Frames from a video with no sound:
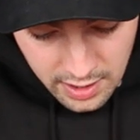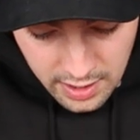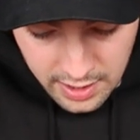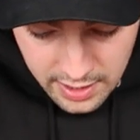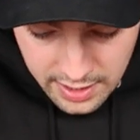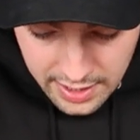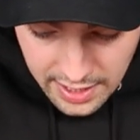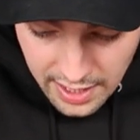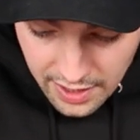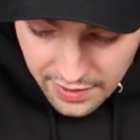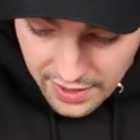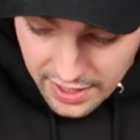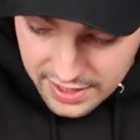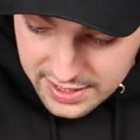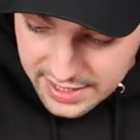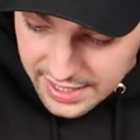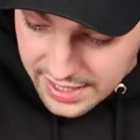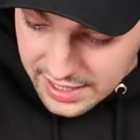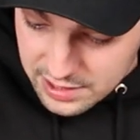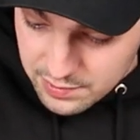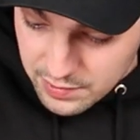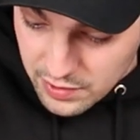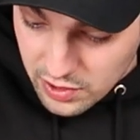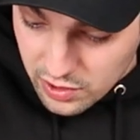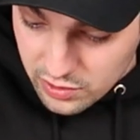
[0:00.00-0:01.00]
Now, that
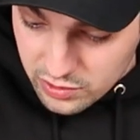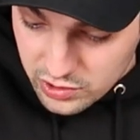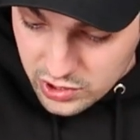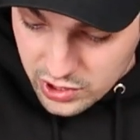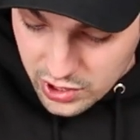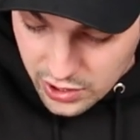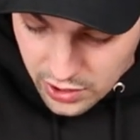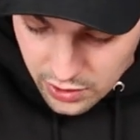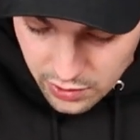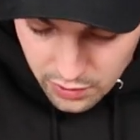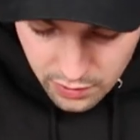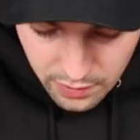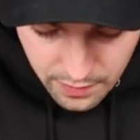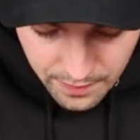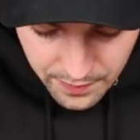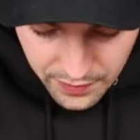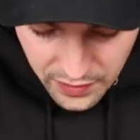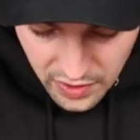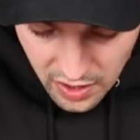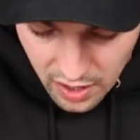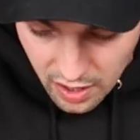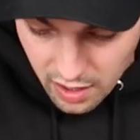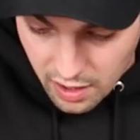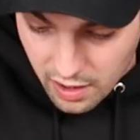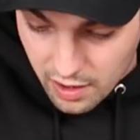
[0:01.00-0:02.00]
takes me on to
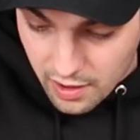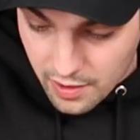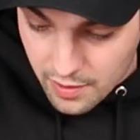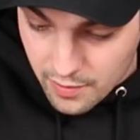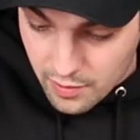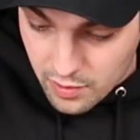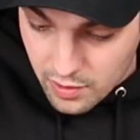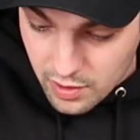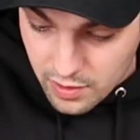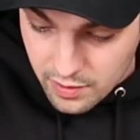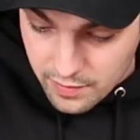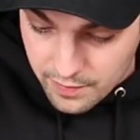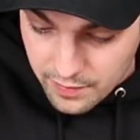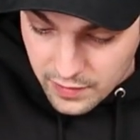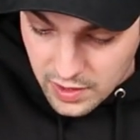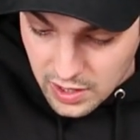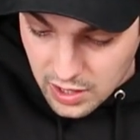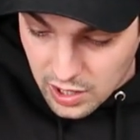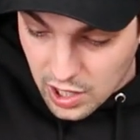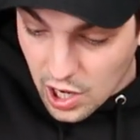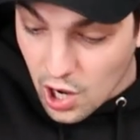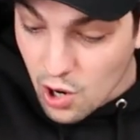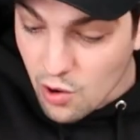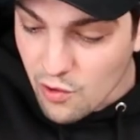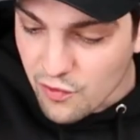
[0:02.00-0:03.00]
our
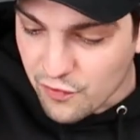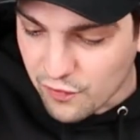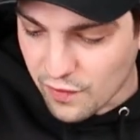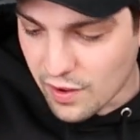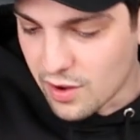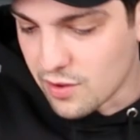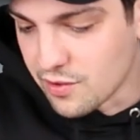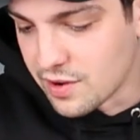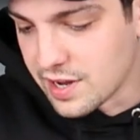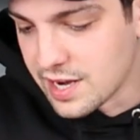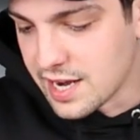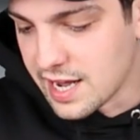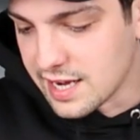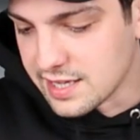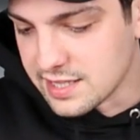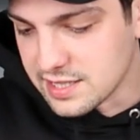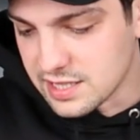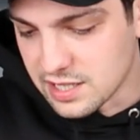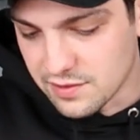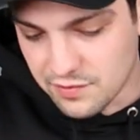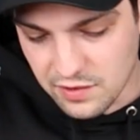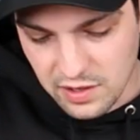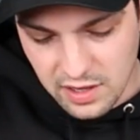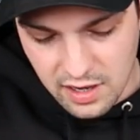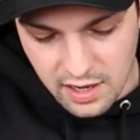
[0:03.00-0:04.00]
low flow connectors,
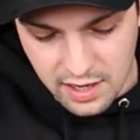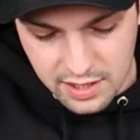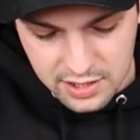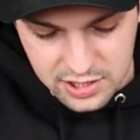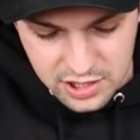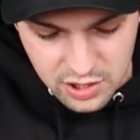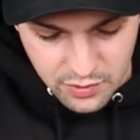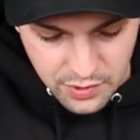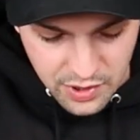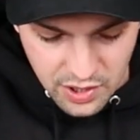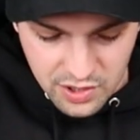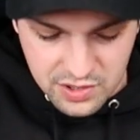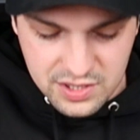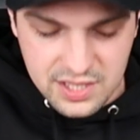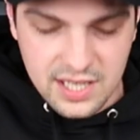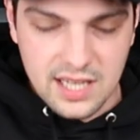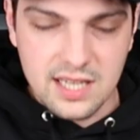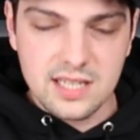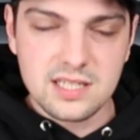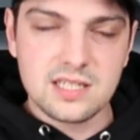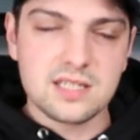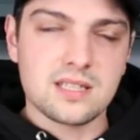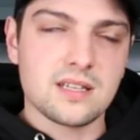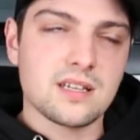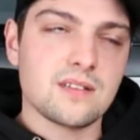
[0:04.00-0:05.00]
if you like. So we use
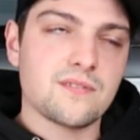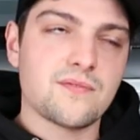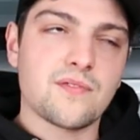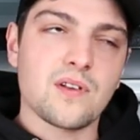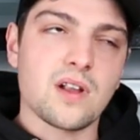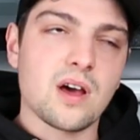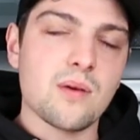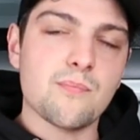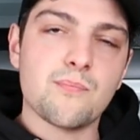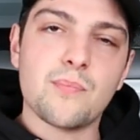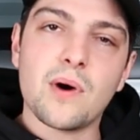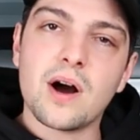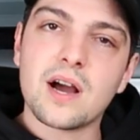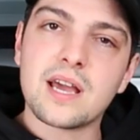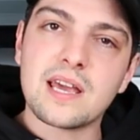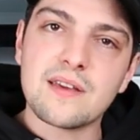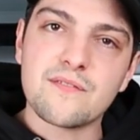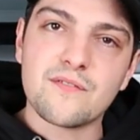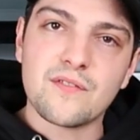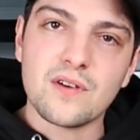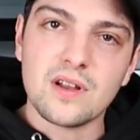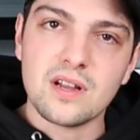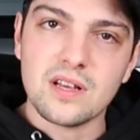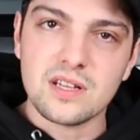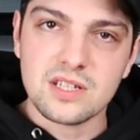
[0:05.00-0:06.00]
these things for like bucket
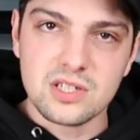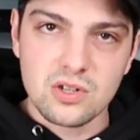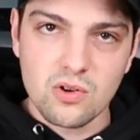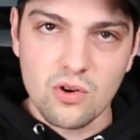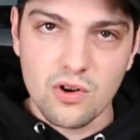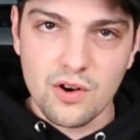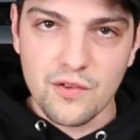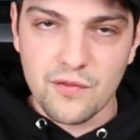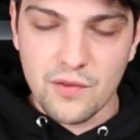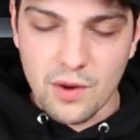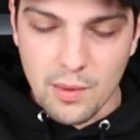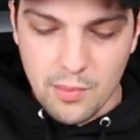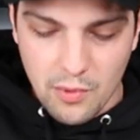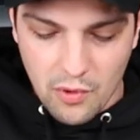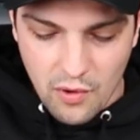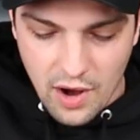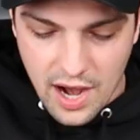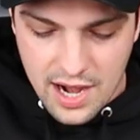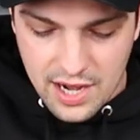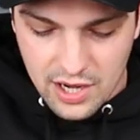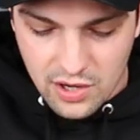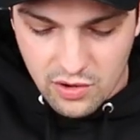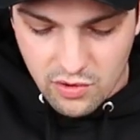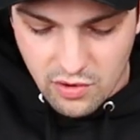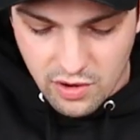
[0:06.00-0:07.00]
fillers, or if you're
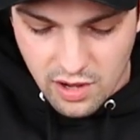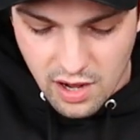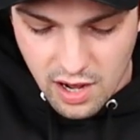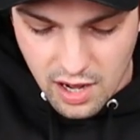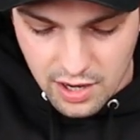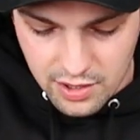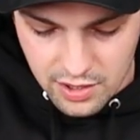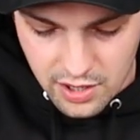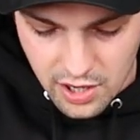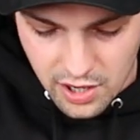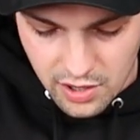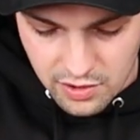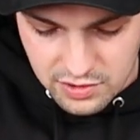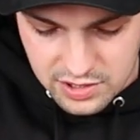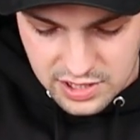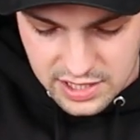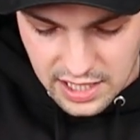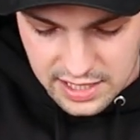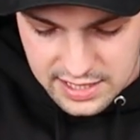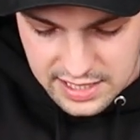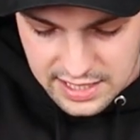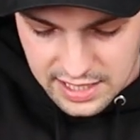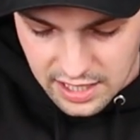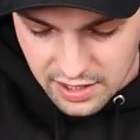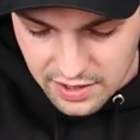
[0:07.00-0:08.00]
upgrading your garden hose
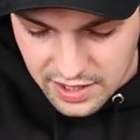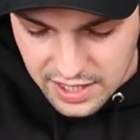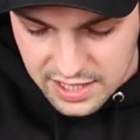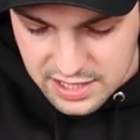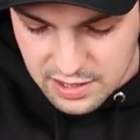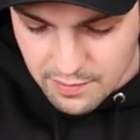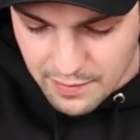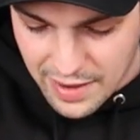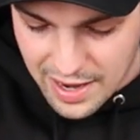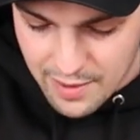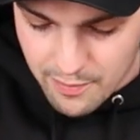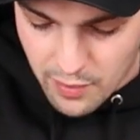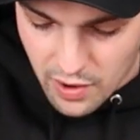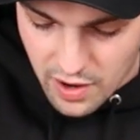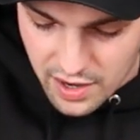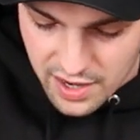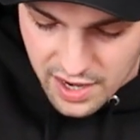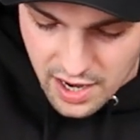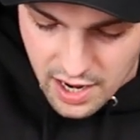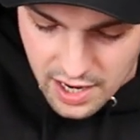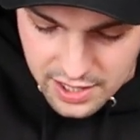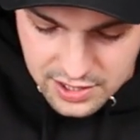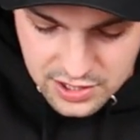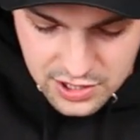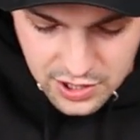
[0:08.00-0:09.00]
setting. Now, these are made by
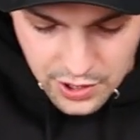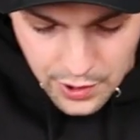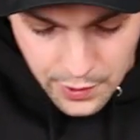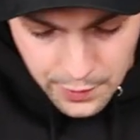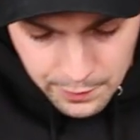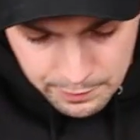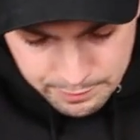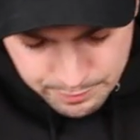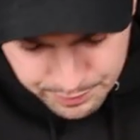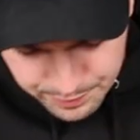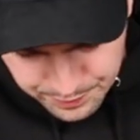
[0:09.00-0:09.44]
Nito.